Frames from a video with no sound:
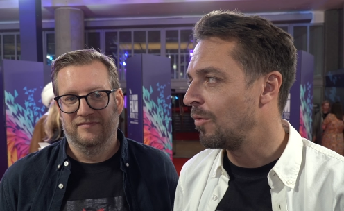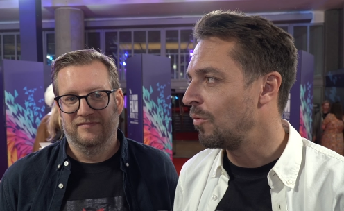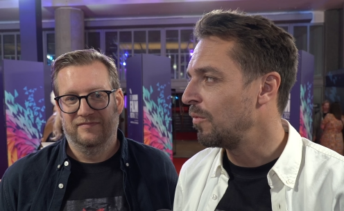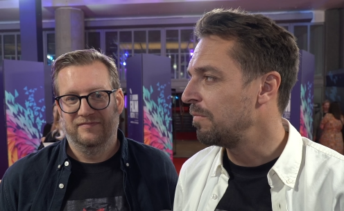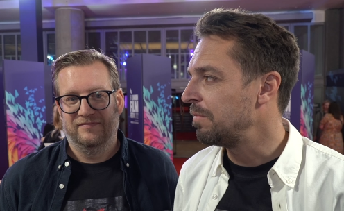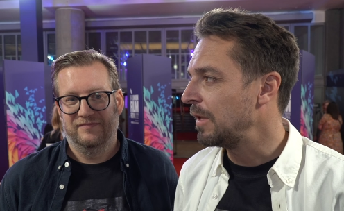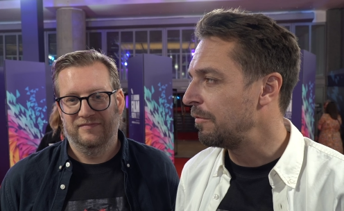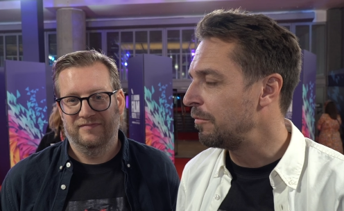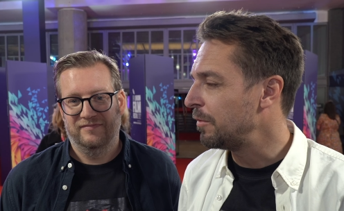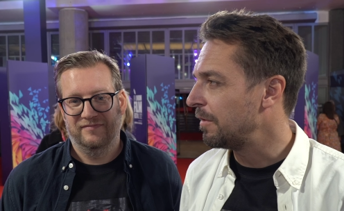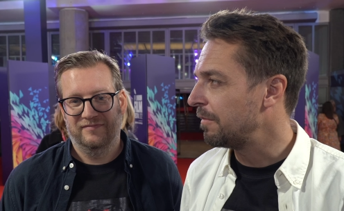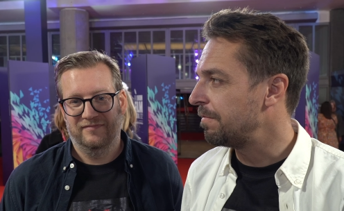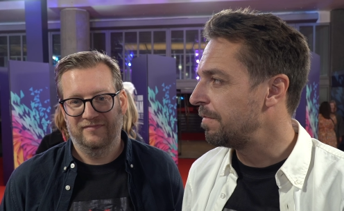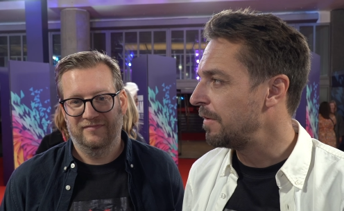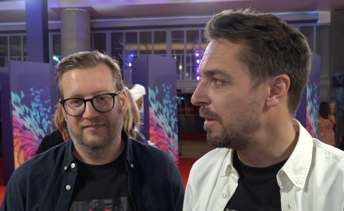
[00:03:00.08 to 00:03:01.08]
Speaker 1: uh, we've lived in
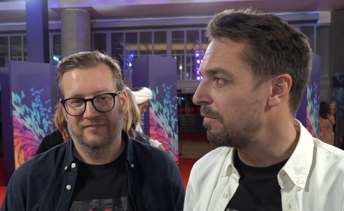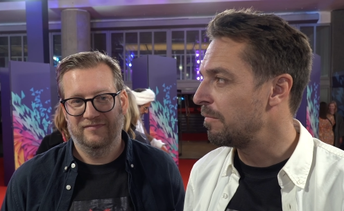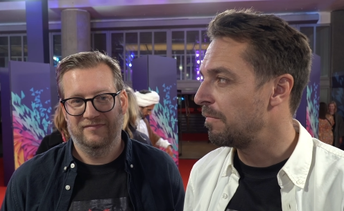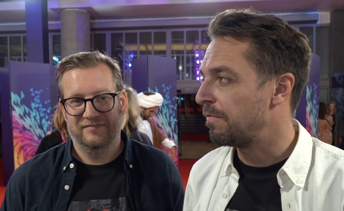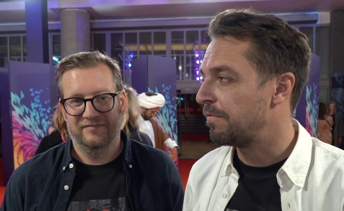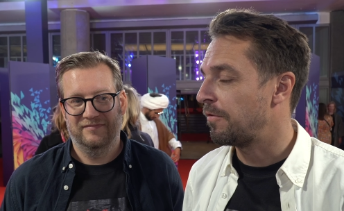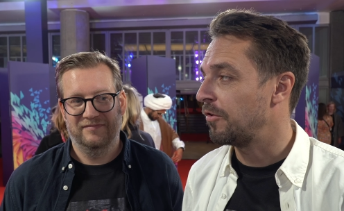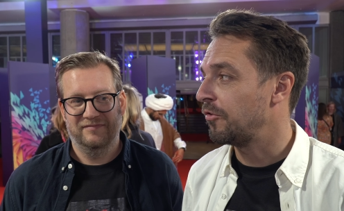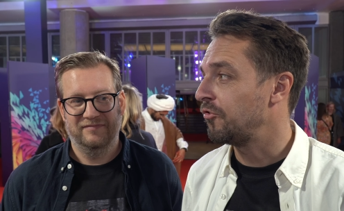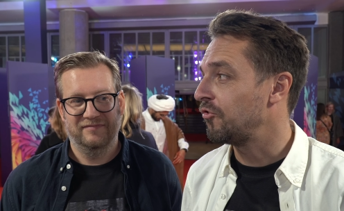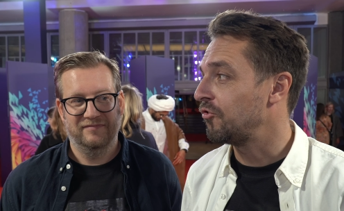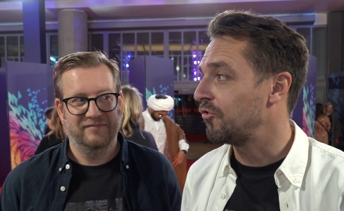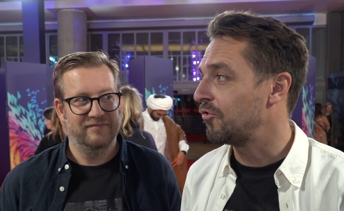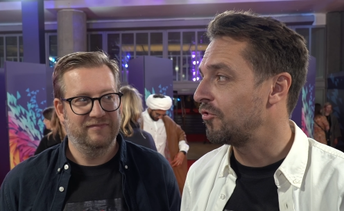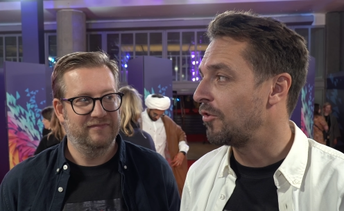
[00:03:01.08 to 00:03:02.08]
the film for
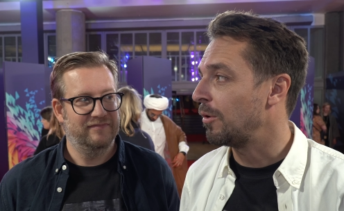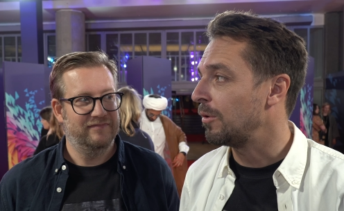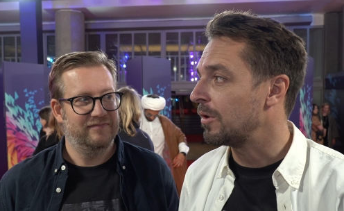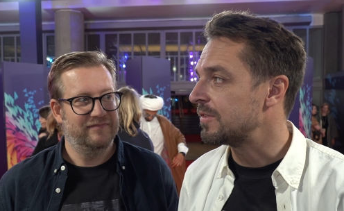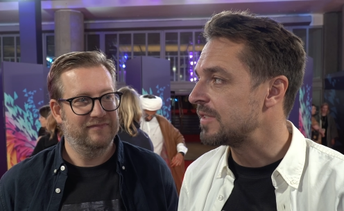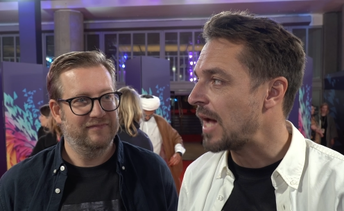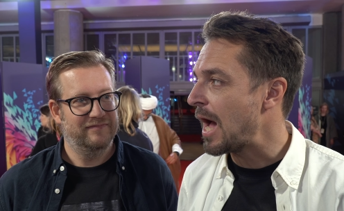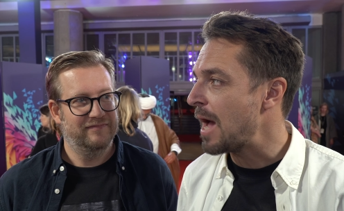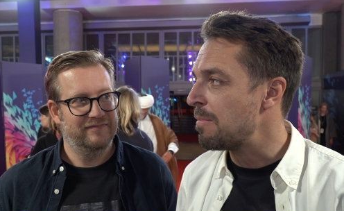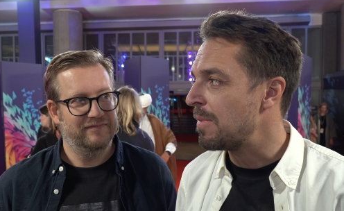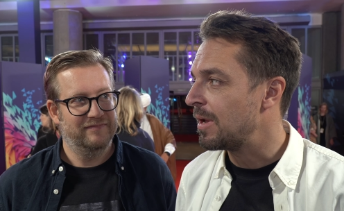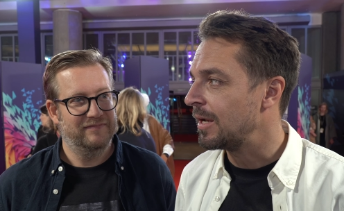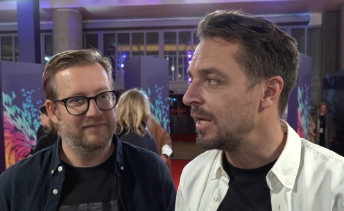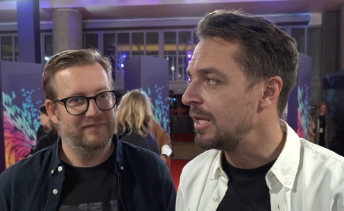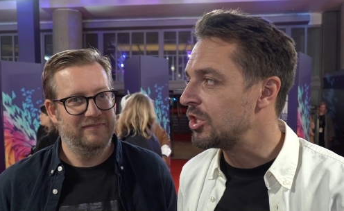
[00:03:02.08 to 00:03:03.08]
so long time,
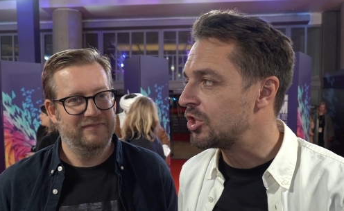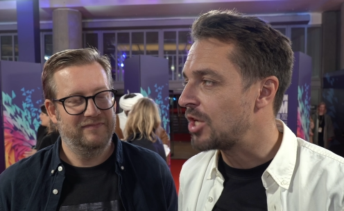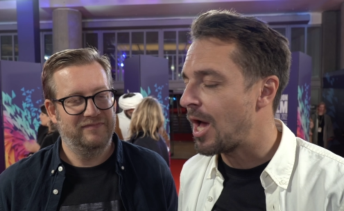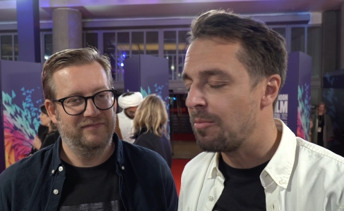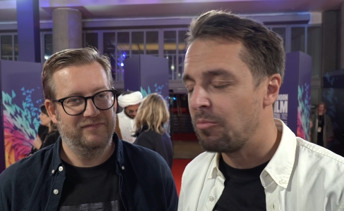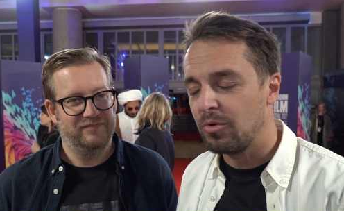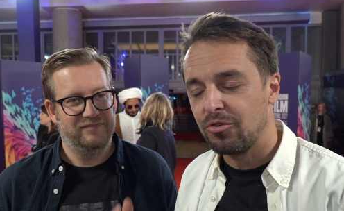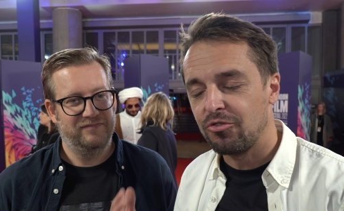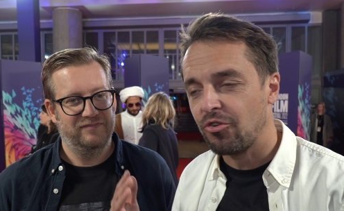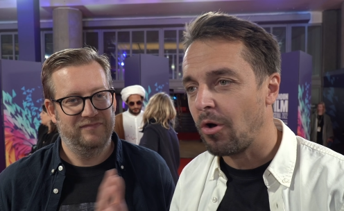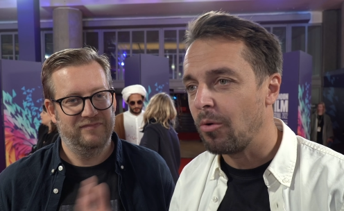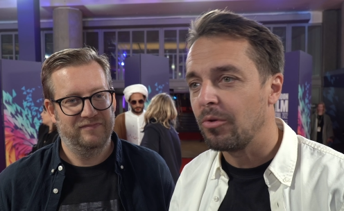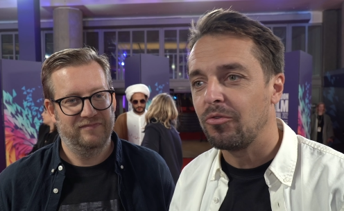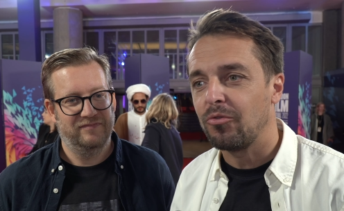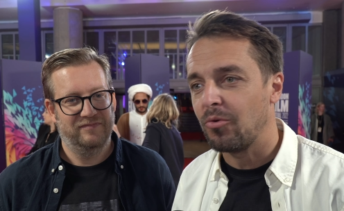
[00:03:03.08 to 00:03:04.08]
and each time we
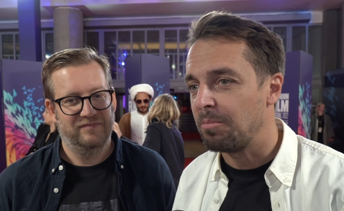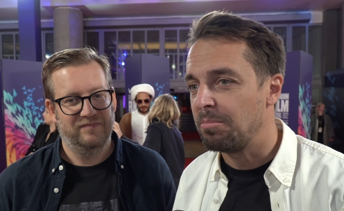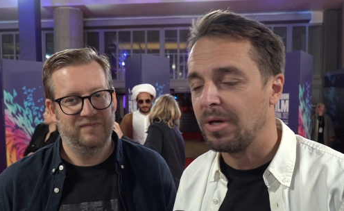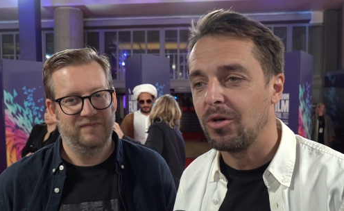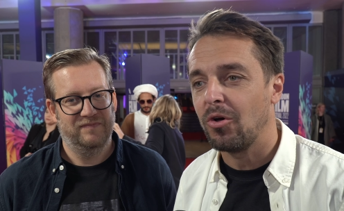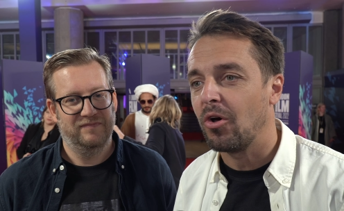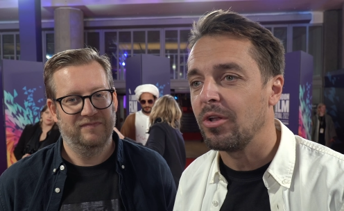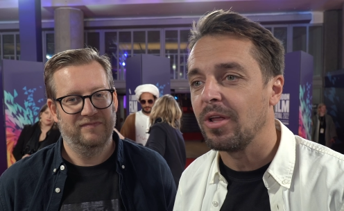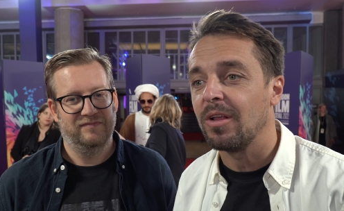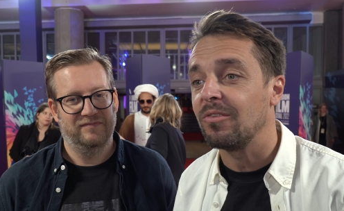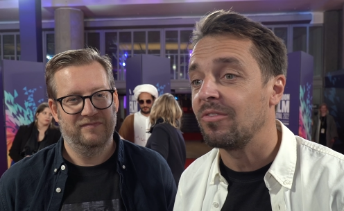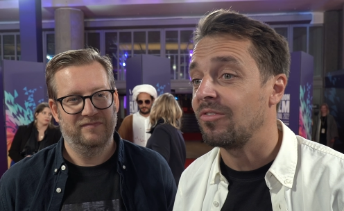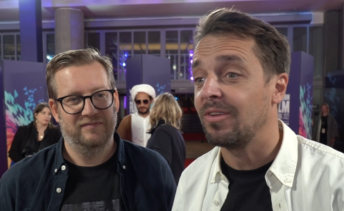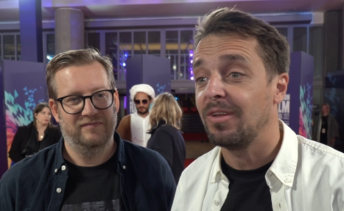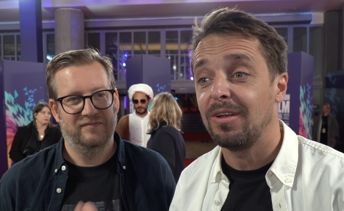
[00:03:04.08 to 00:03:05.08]
show it to a big
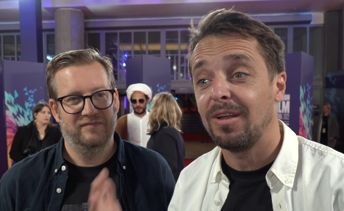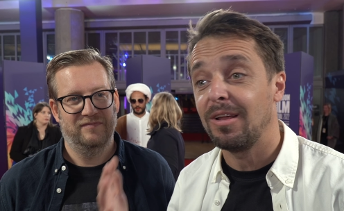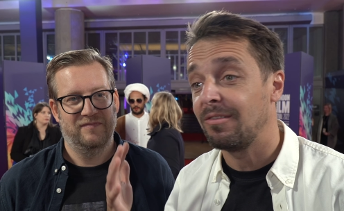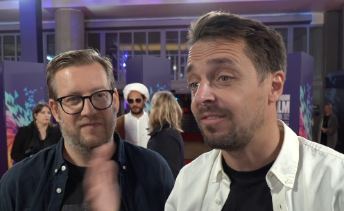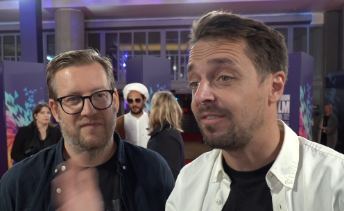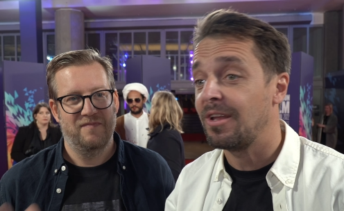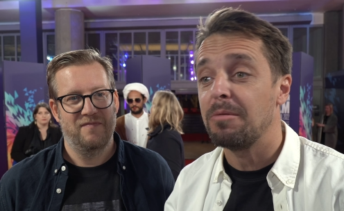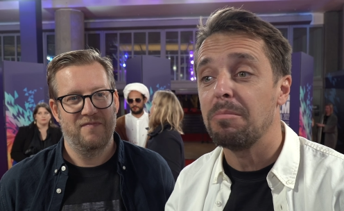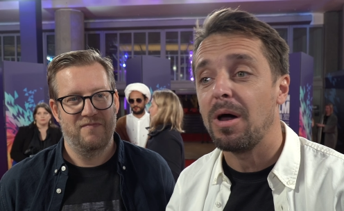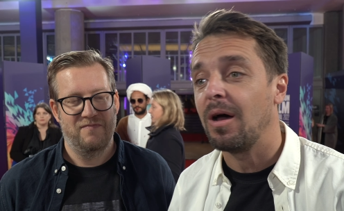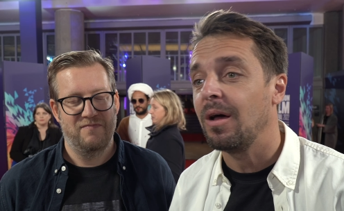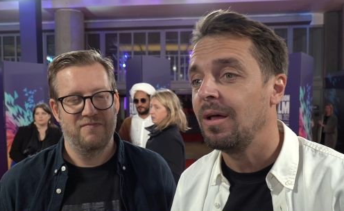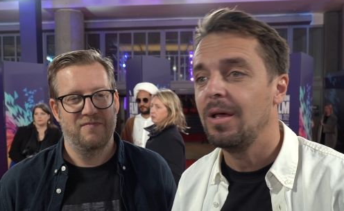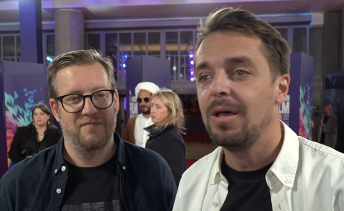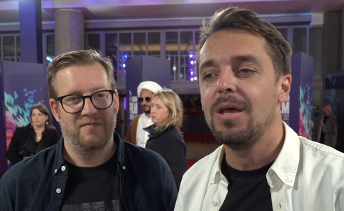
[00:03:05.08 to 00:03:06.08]
audience in a
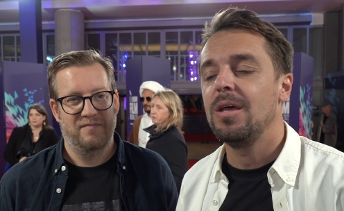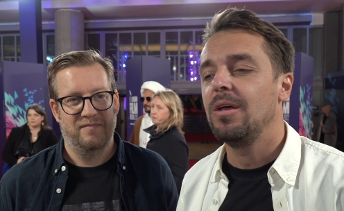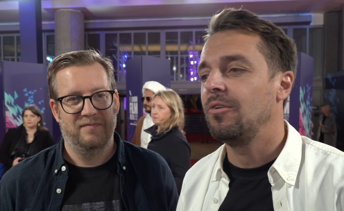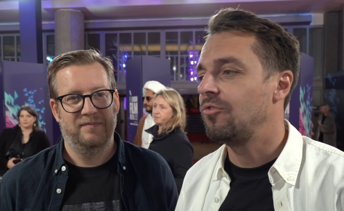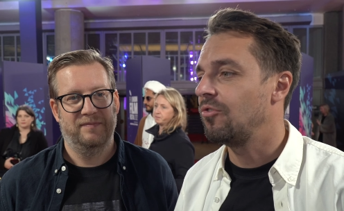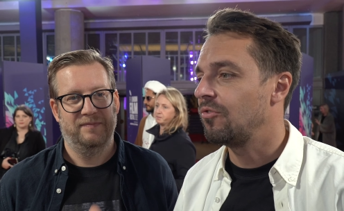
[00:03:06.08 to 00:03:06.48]
cinema, it's